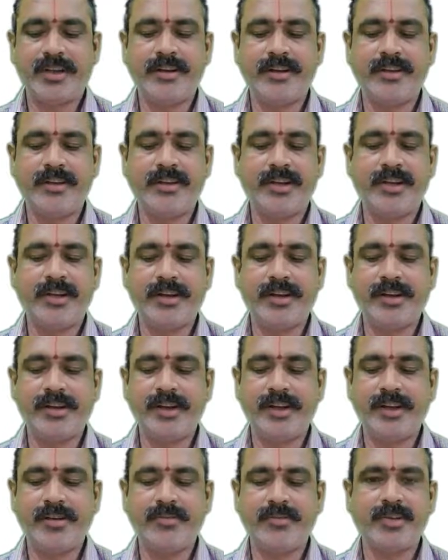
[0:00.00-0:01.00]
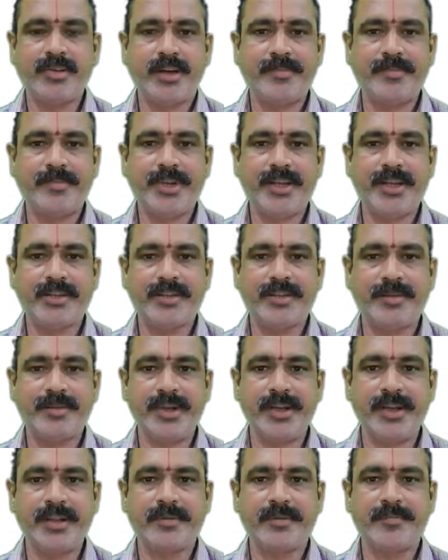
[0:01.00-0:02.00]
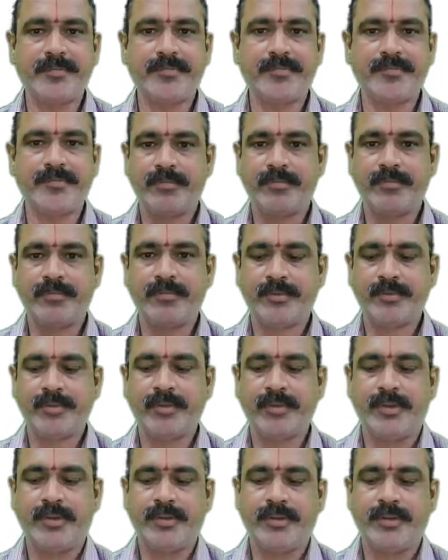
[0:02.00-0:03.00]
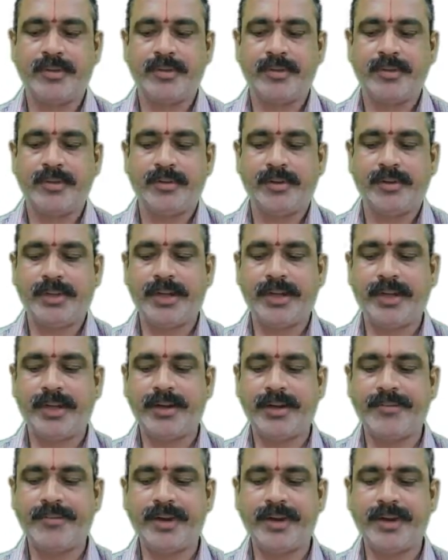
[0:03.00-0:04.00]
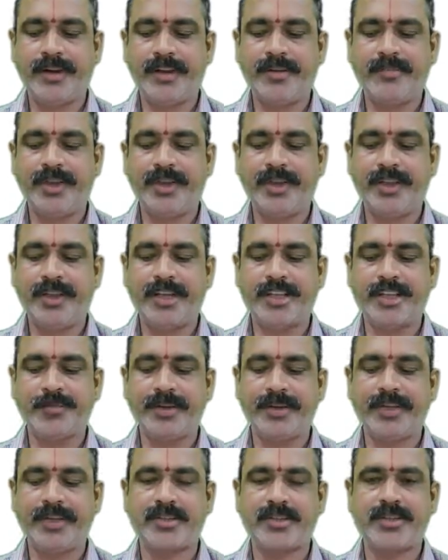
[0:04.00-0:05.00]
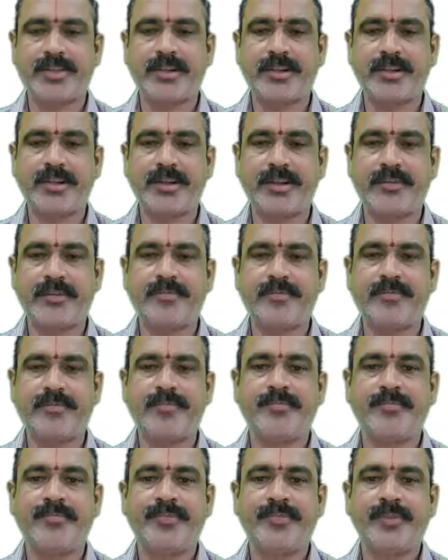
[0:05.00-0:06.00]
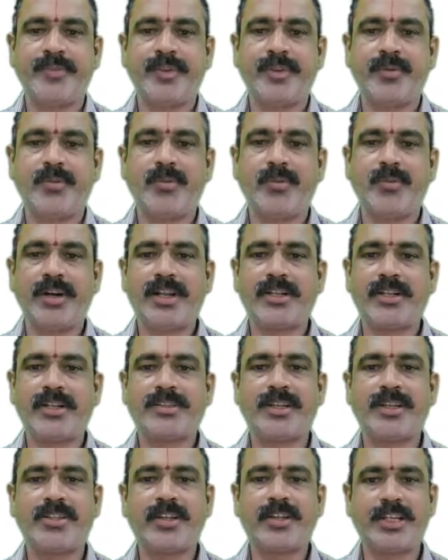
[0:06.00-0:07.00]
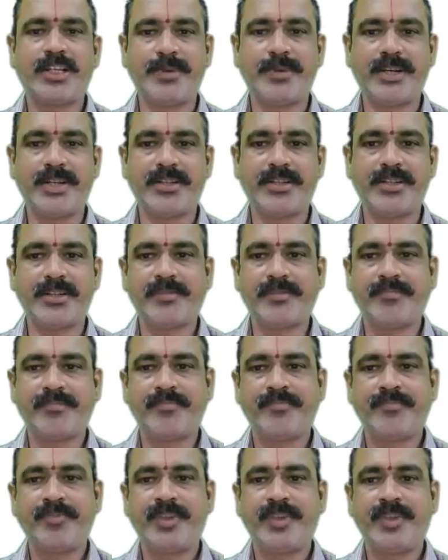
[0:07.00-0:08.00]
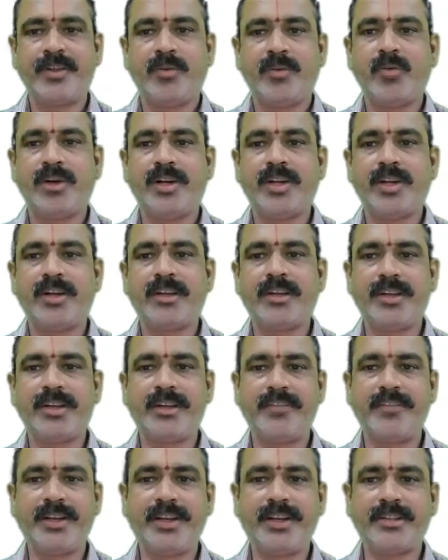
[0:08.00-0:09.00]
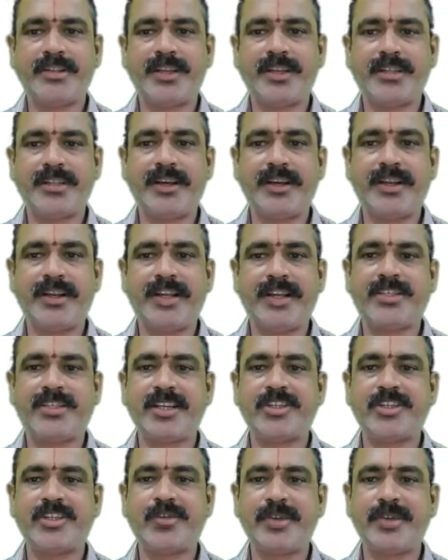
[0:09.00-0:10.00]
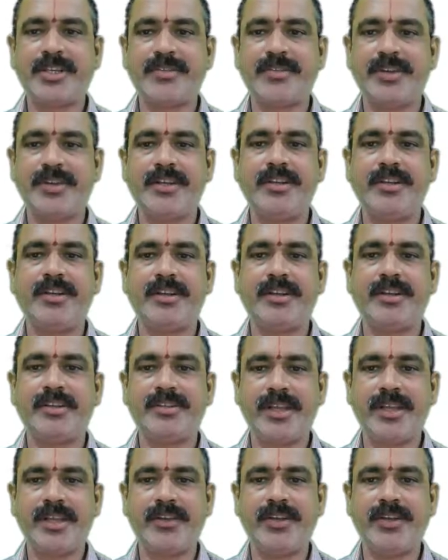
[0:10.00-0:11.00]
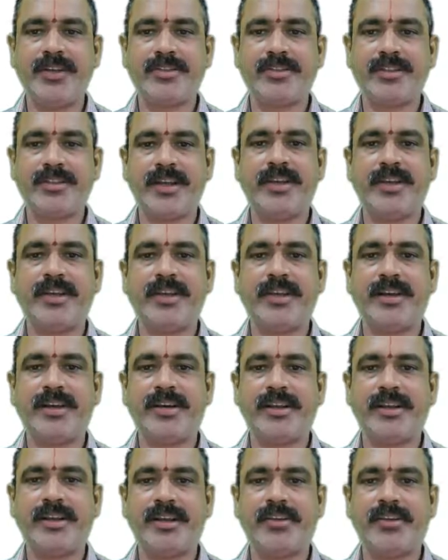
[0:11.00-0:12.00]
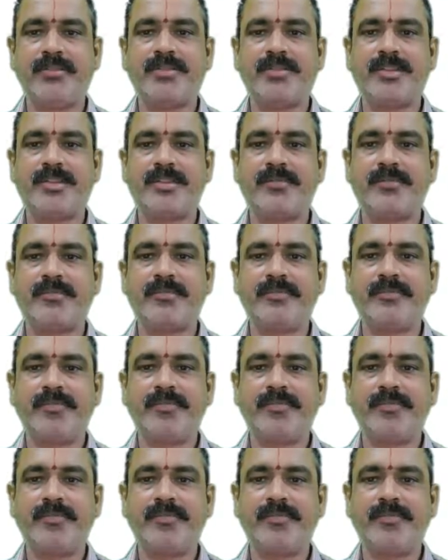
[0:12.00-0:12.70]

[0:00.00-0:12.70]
and the current account appear similar, They are different in many respects. What are such respects? What are the differences that exist between savings and current accounts?